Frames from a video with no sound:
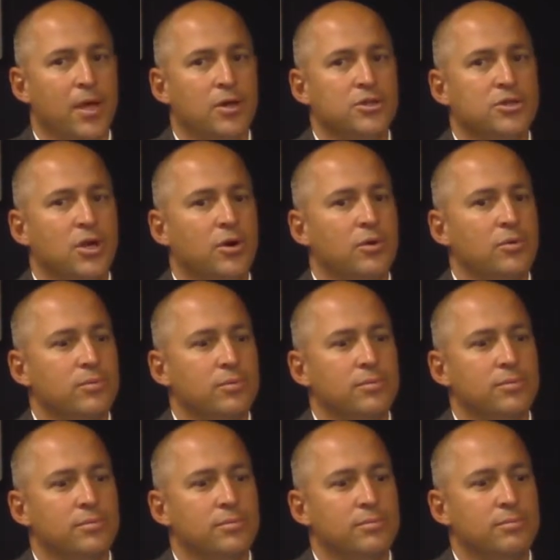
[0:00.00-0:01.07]
So
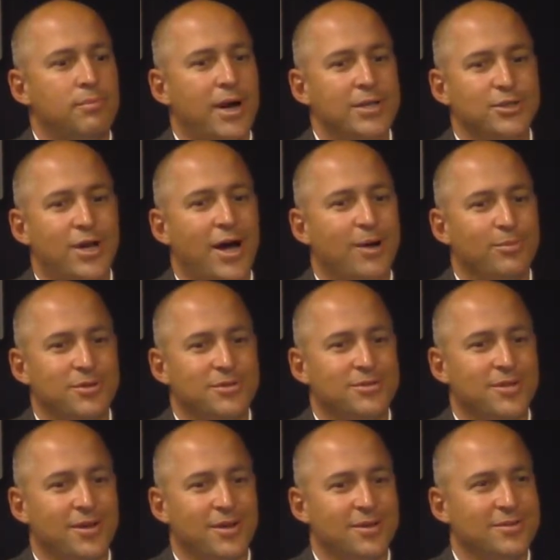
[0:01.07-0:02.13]
my job is
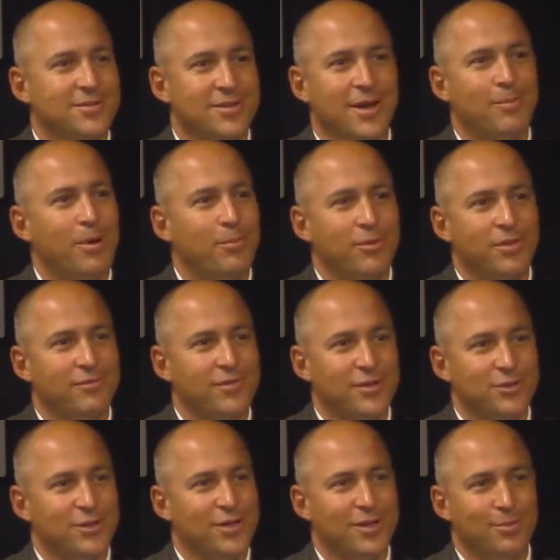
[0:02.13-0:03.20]
to come up with the
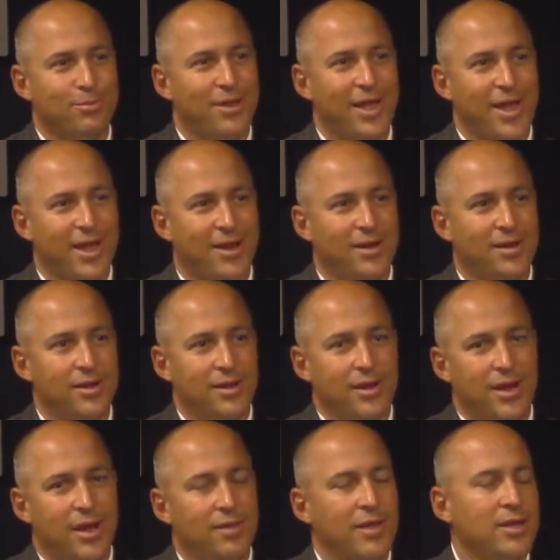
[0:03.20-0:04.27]
vision and the plan,
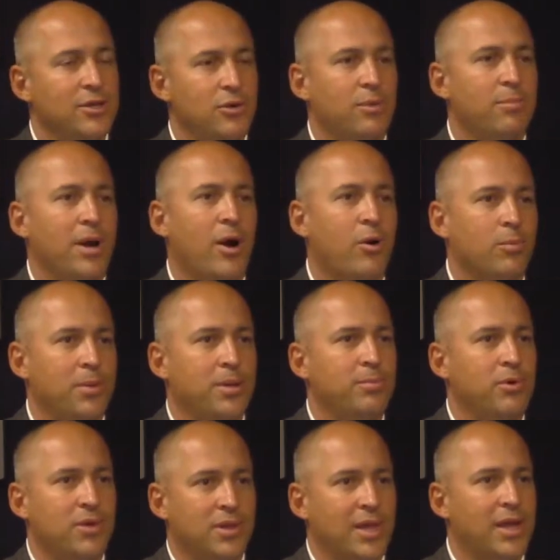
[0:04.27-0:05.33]
and then you empower
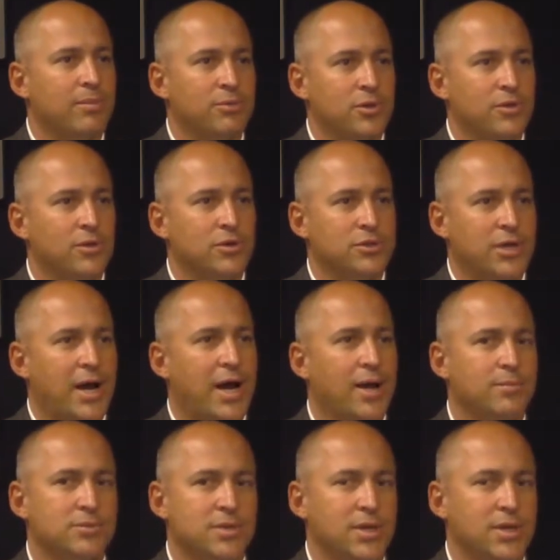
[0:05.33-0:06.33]
people and let them do their jobs.